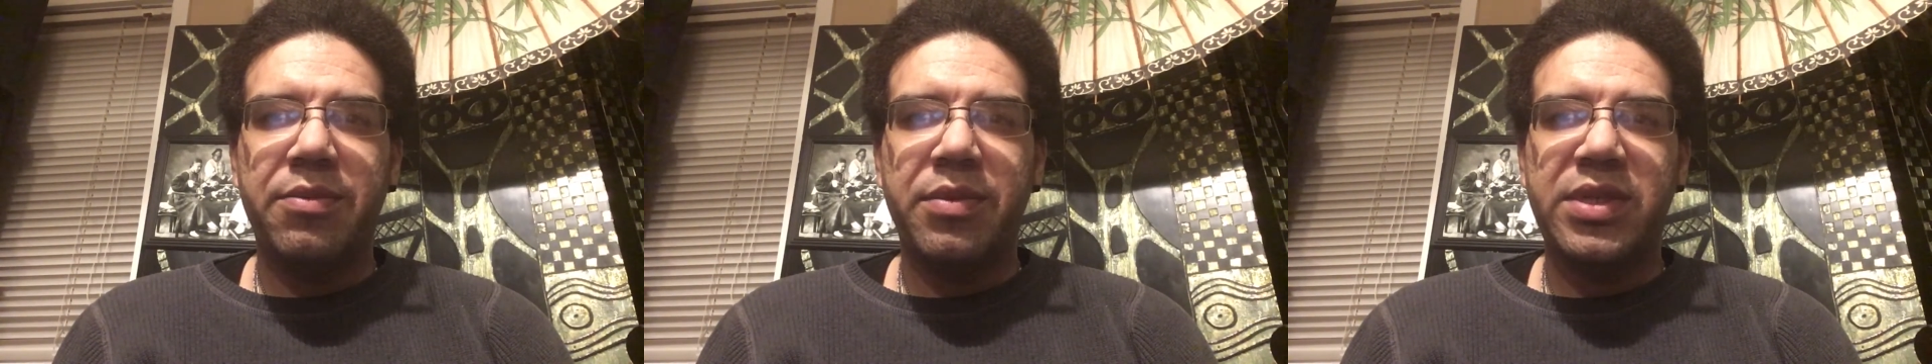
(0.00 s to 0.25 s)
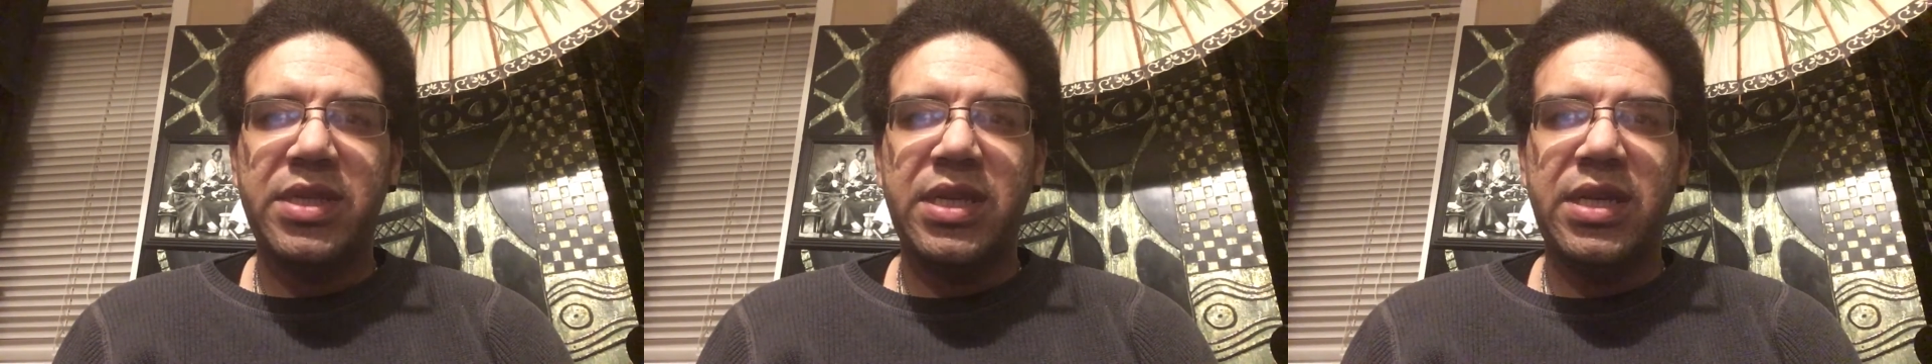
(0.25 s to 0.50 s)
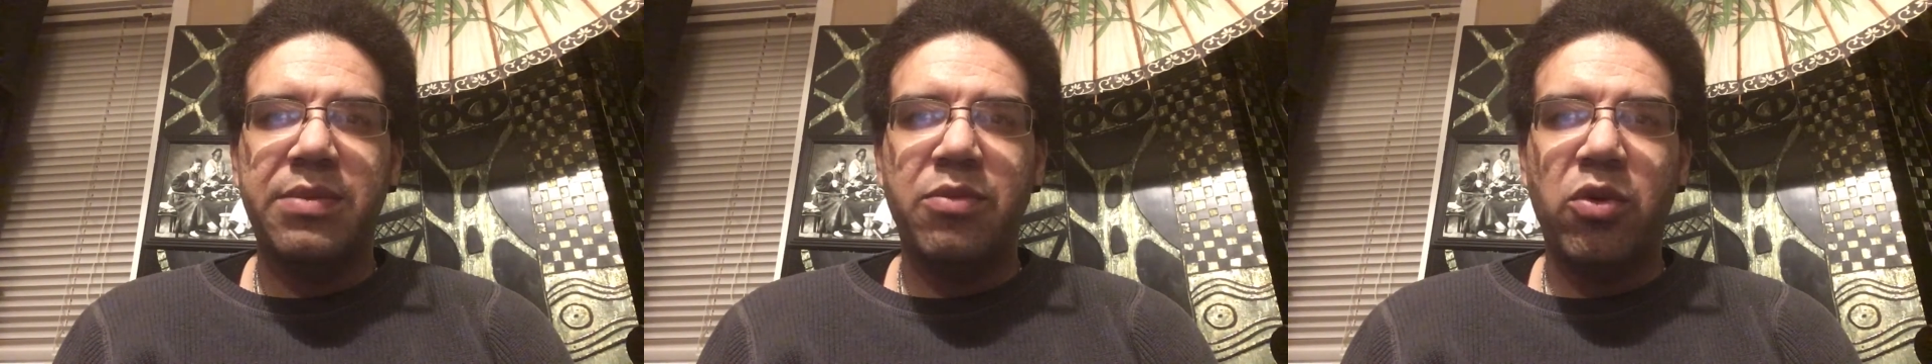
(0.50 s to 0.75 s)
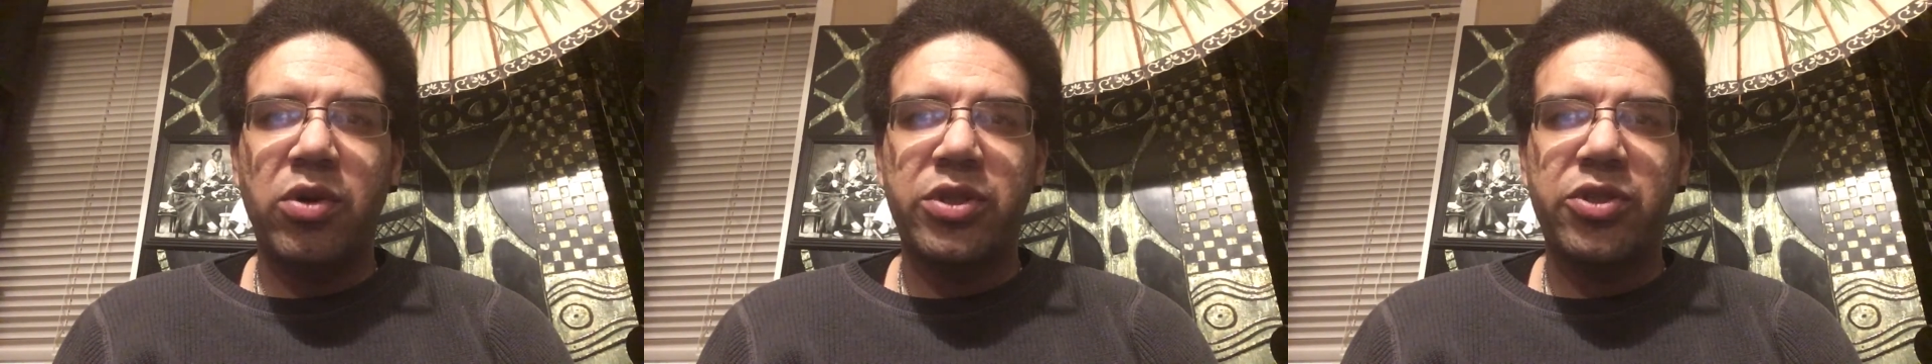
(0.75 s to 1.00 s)
see
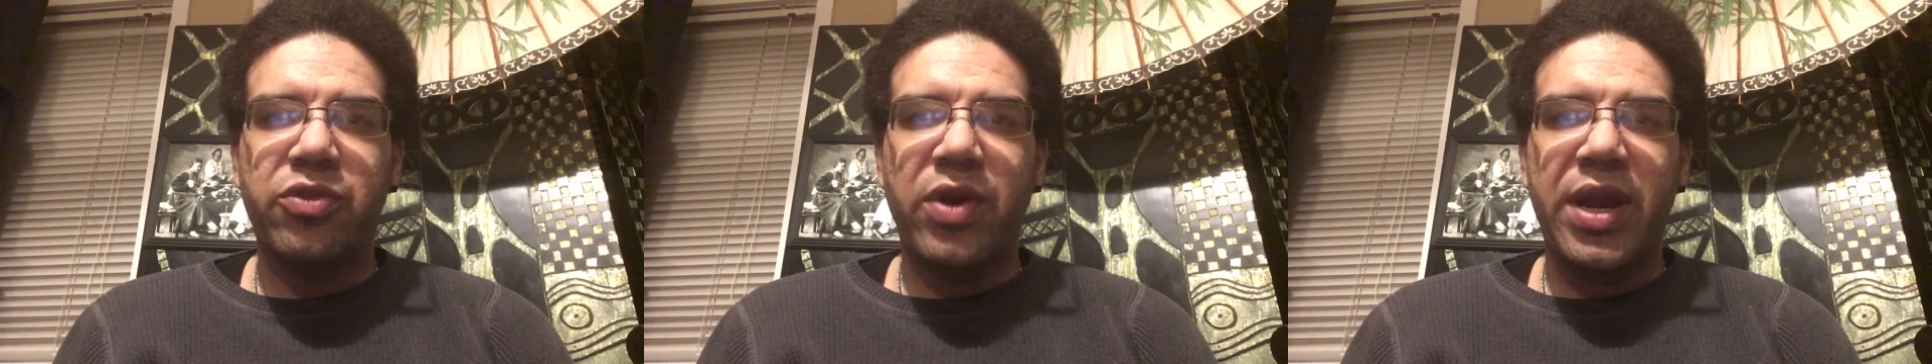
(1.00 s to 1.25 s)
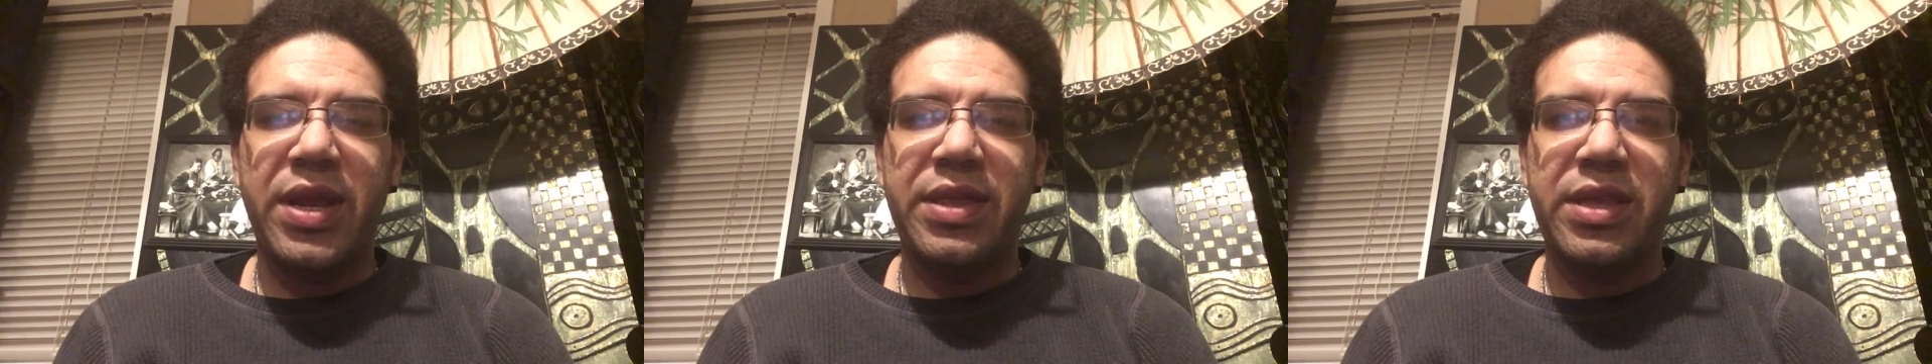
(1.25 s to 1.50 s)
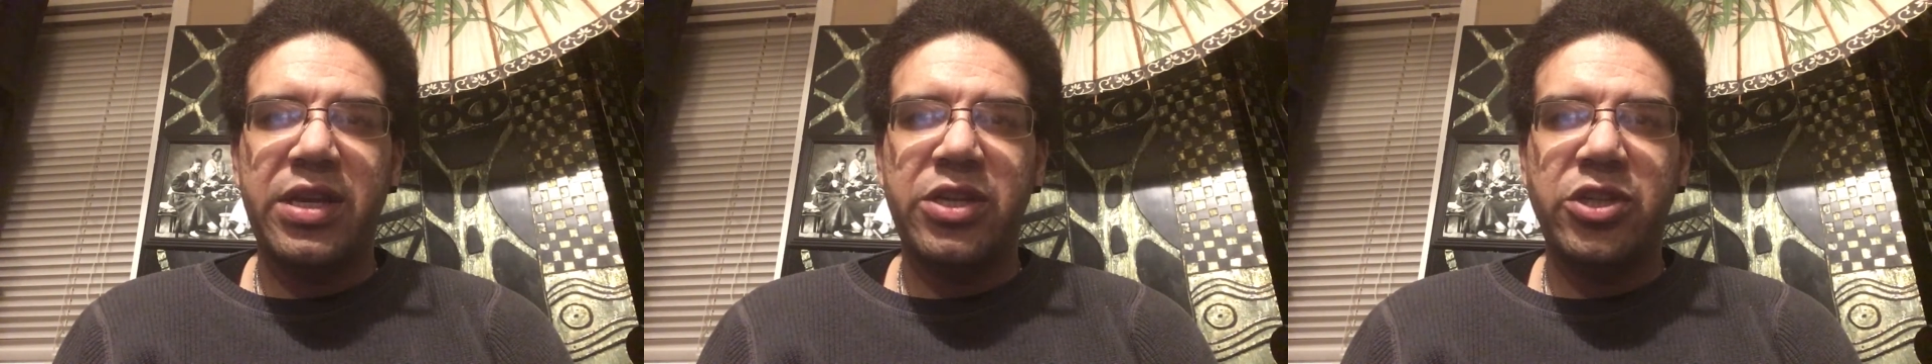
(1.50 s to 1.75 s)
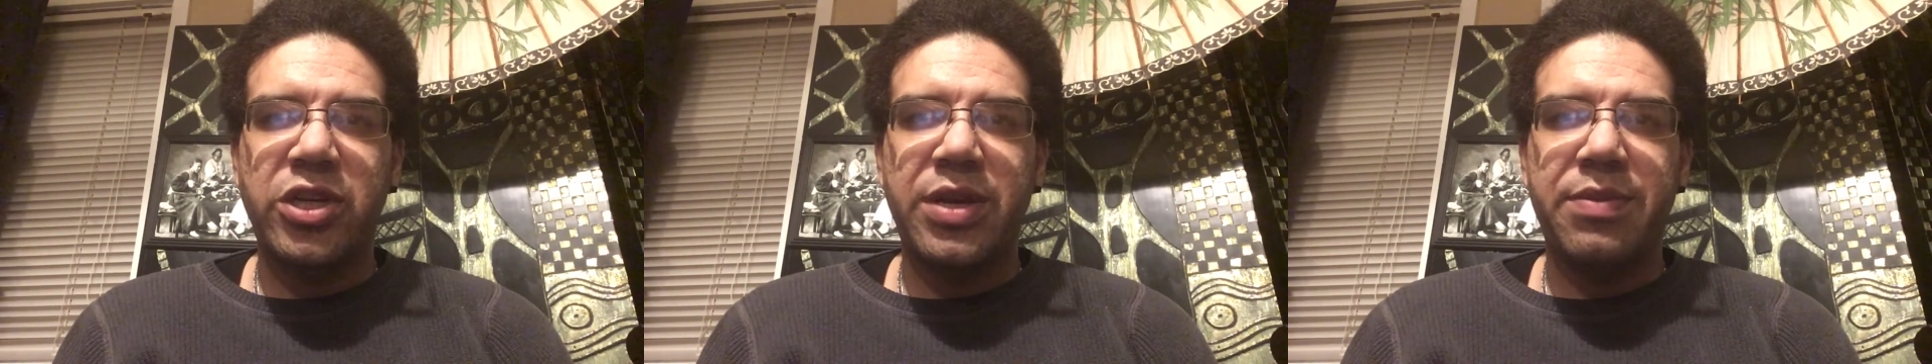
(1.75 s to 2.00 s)
more strength in the
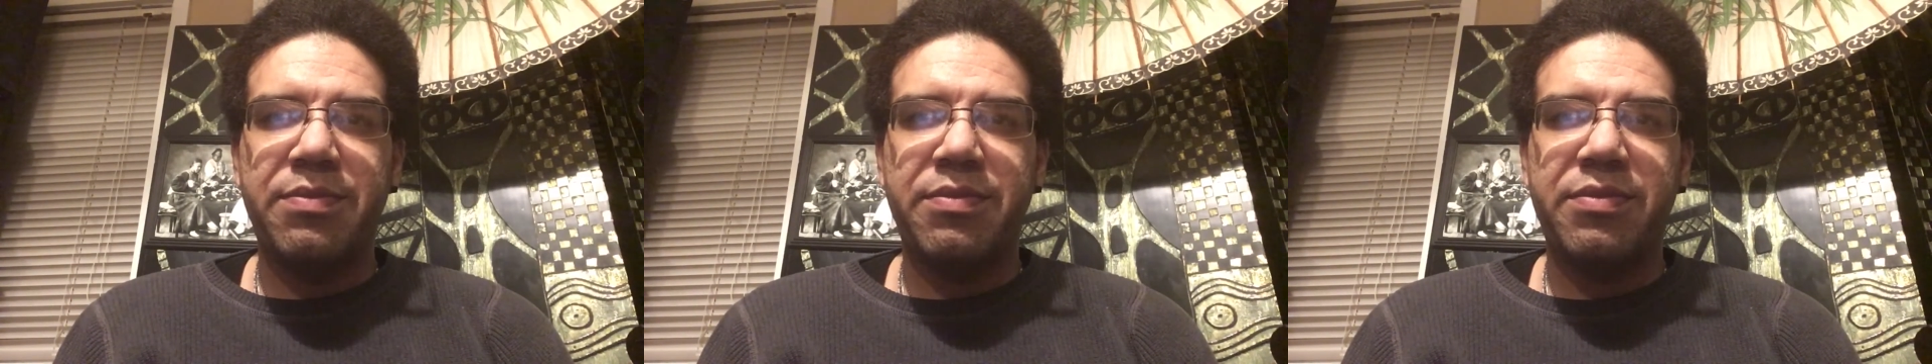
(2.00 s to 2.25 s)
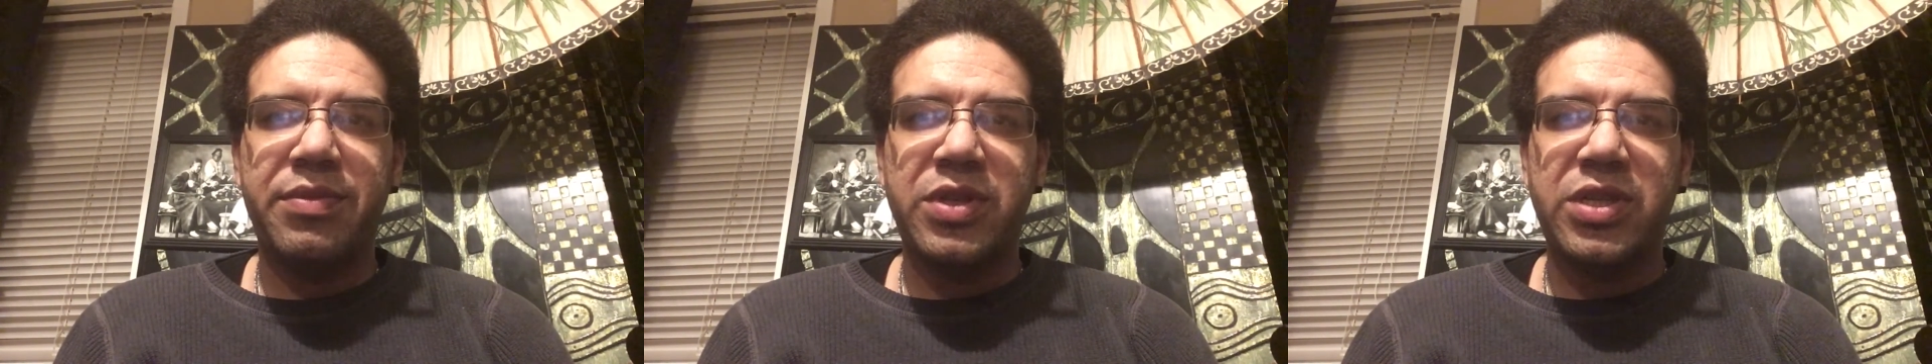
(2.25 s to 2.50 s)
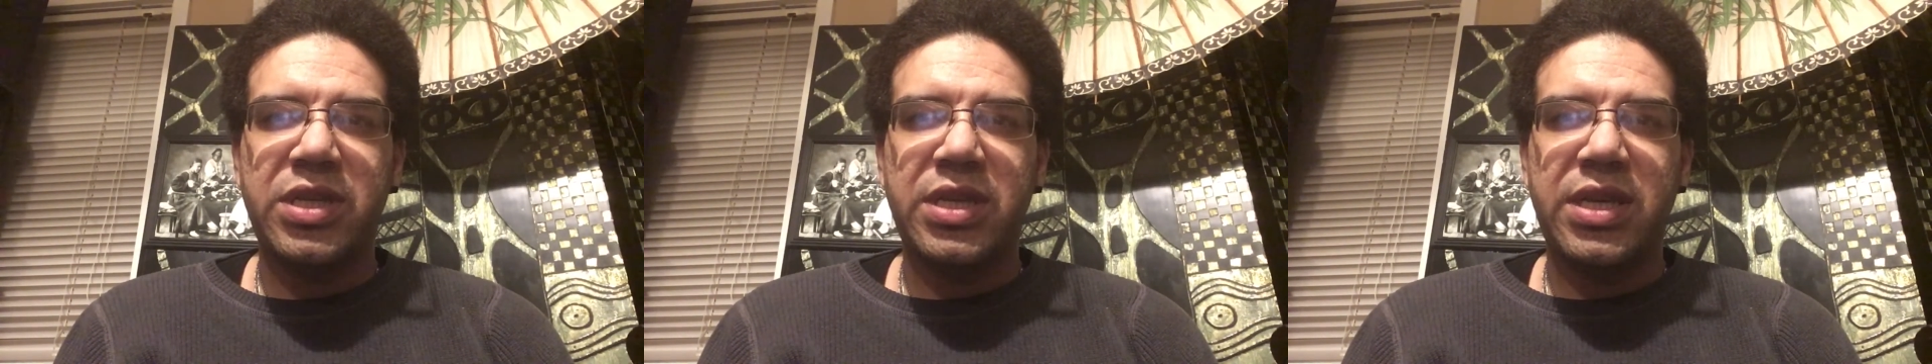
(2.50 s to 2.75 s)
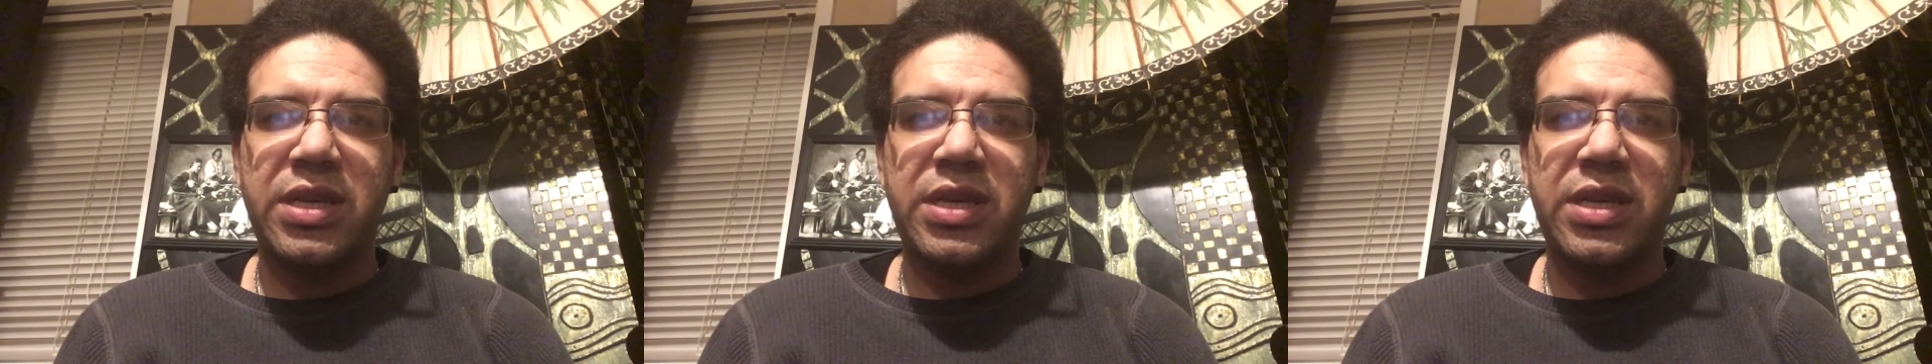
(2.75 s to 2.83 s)
gym to